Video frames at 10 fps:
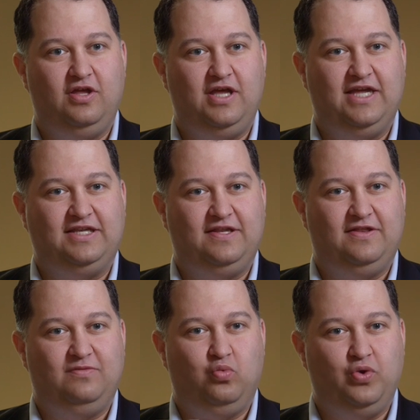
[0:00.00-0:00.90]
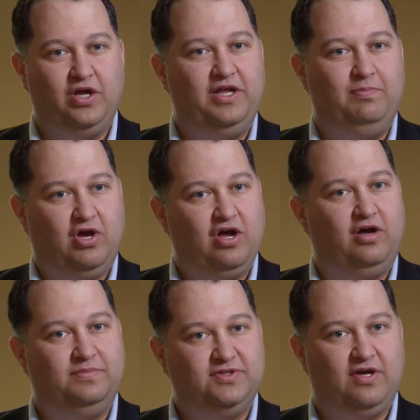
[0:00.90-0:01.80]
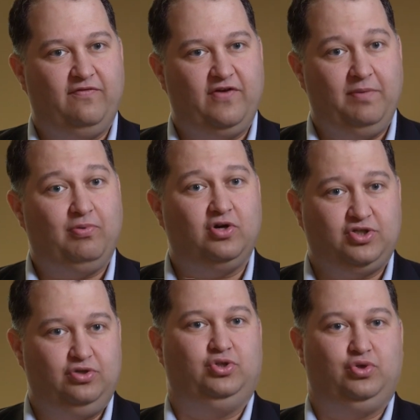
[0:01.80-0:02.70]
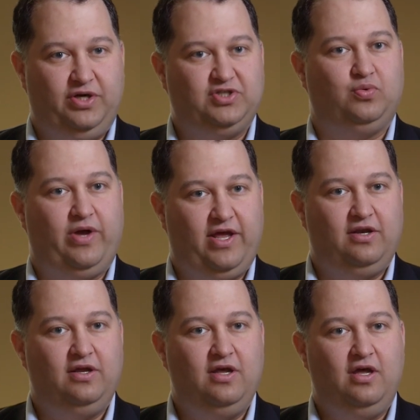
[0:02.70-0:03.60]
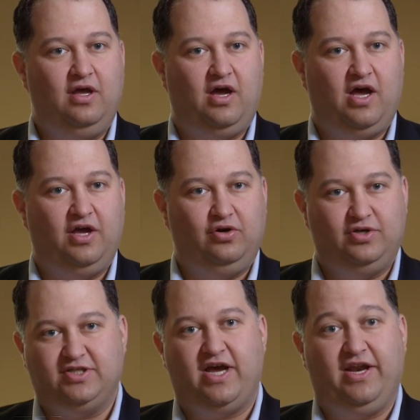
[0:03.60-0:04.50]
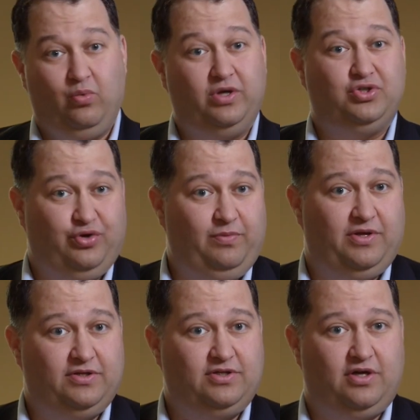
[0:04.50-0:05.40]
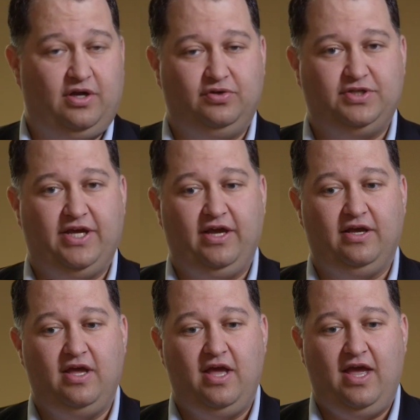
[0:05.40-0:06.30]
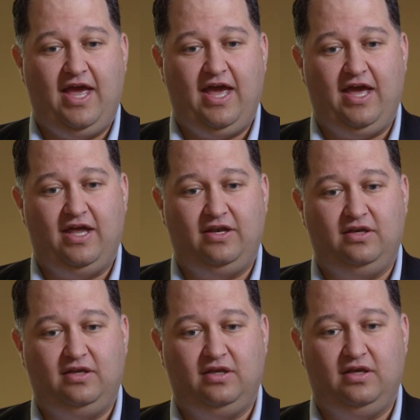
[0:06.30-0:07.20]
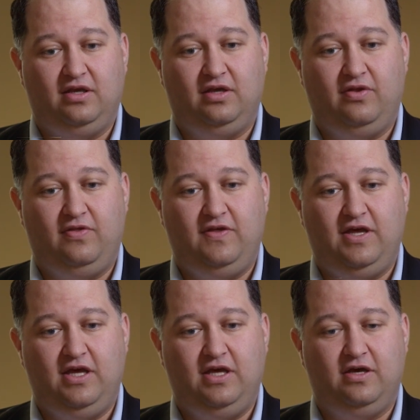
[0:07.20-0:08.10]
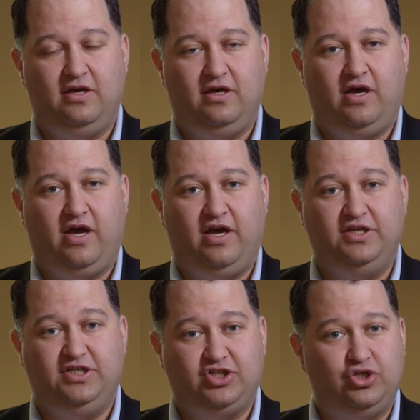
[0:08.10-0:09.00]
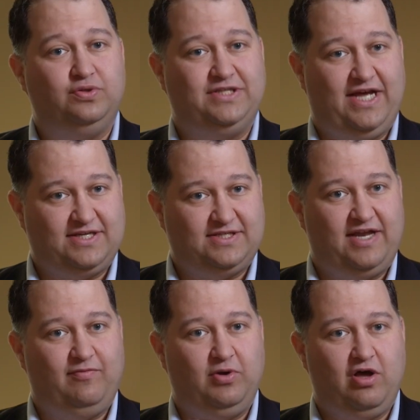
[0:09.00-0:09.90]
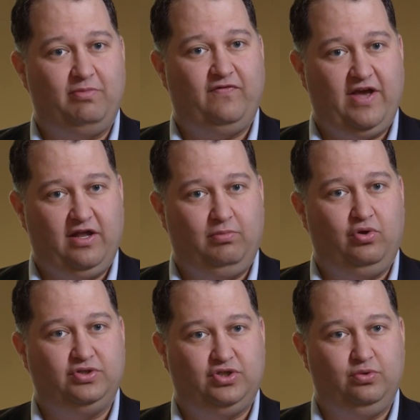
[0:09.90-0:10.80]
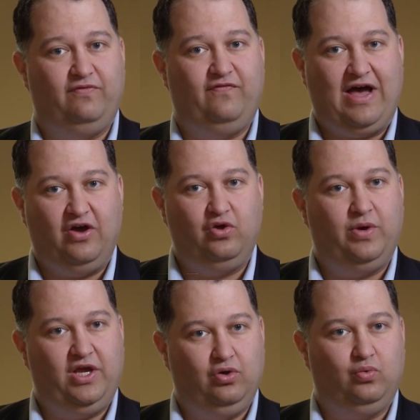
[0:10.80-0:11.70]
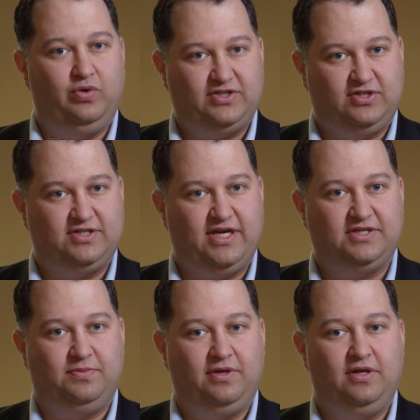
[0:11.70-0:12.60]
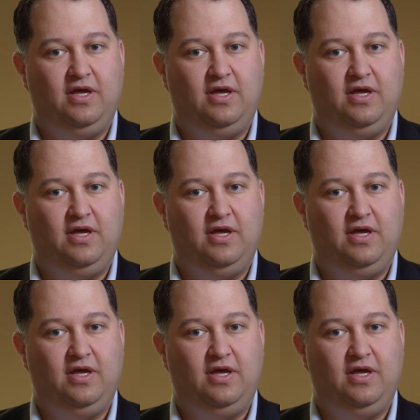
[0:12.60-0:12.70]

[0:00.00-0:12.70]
it really becomes a very personal choice when you're deciding what treatment to undertake. And the additional tests that have become available to evaluate your risk assessment